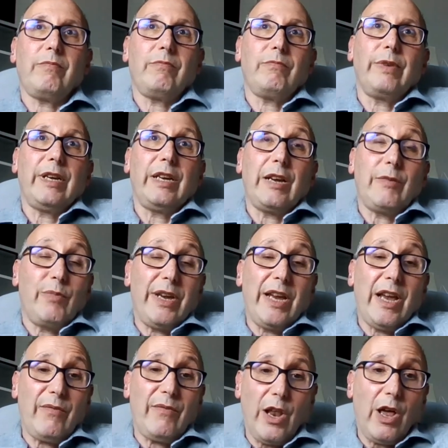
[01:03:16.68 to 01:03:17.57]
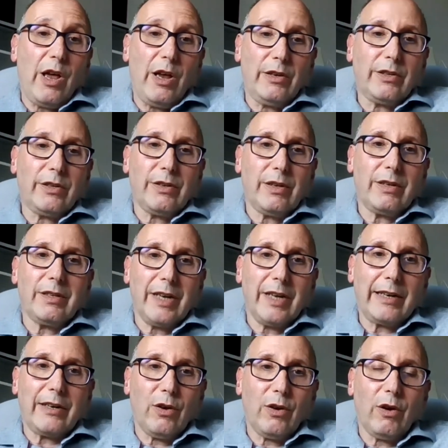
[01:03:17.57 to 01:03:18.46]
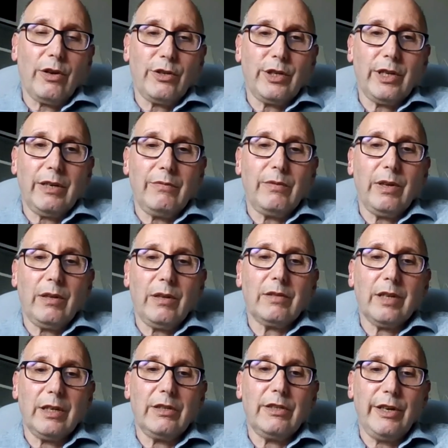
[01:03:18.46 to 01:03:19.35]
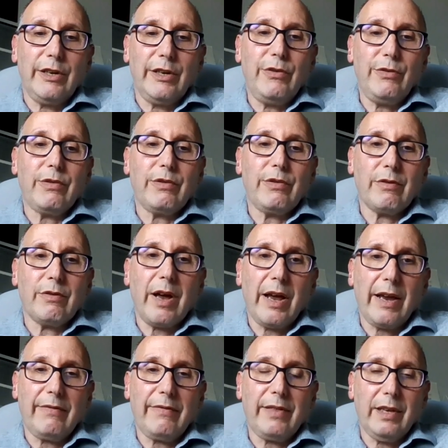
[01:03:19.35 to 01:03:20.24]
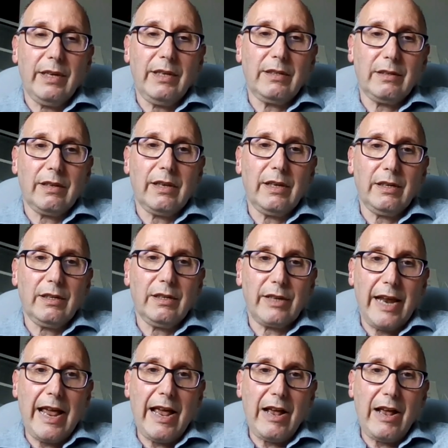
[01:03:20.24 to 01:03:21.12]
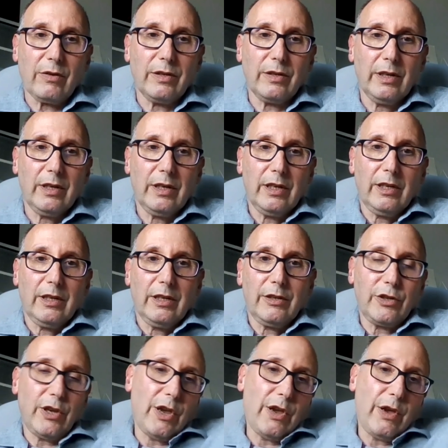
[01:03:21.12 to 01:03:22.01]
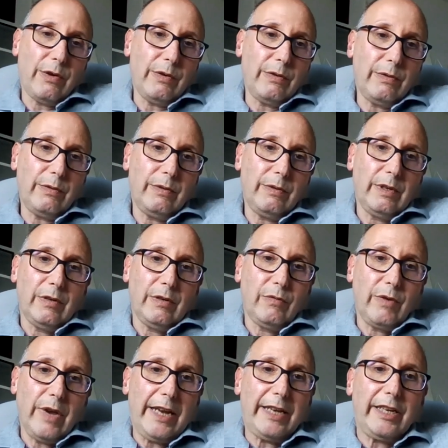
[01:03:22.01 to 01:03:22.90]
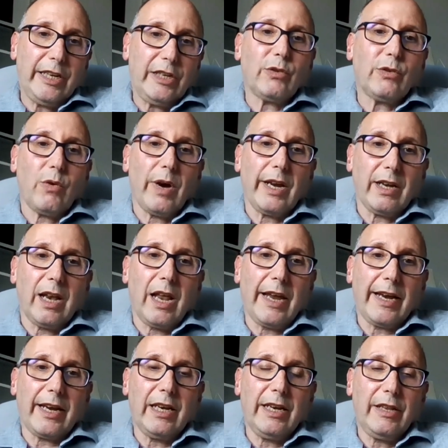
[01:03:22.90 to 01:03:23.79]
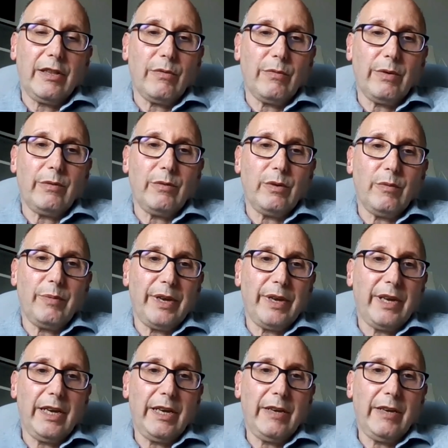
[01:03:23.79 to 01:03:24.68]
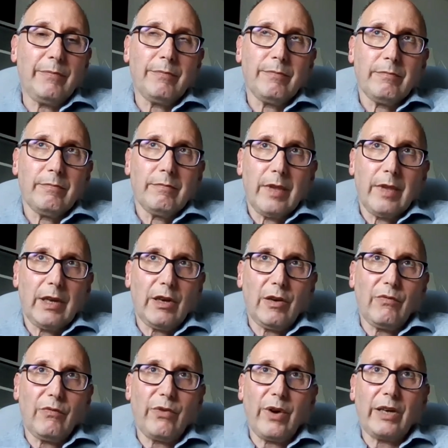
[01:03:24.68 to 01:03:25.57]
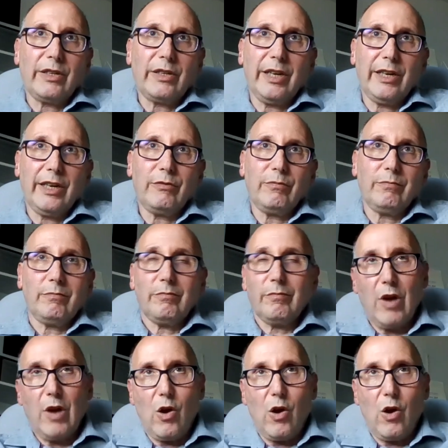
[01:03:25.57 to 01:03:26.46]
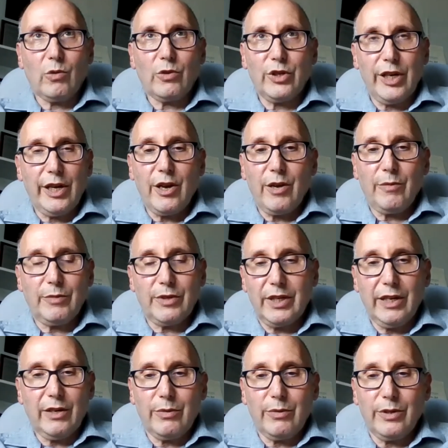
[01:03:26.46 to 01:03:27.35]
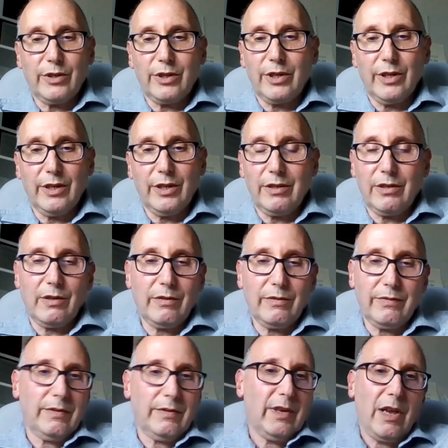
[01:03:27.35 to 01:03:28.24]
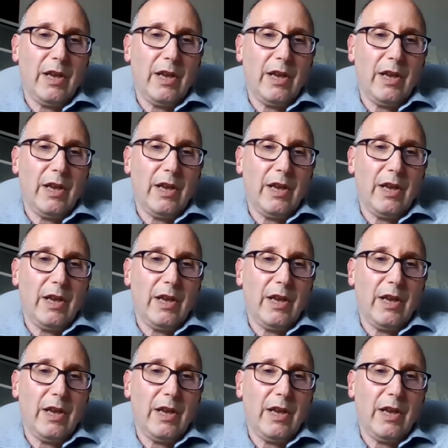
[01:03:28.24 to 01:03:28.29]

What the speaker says: We have learned that technology will continue to drive these things down. So it is quite likely that we will be confronting whole genome sequences of,